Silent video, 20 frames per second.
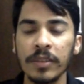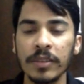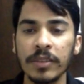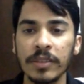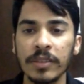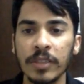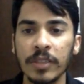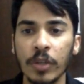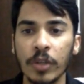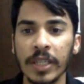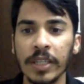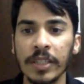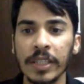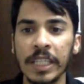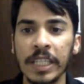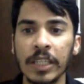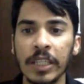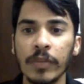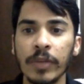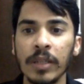This is a rotator
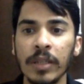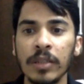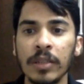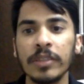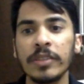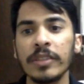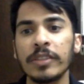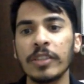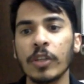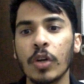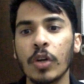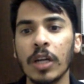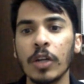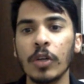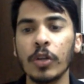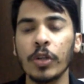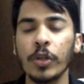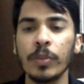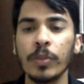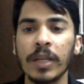interval. This is the
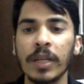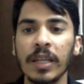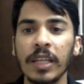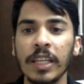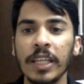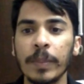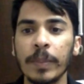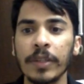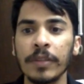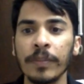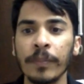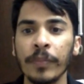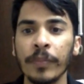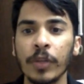coracohumeral ligament.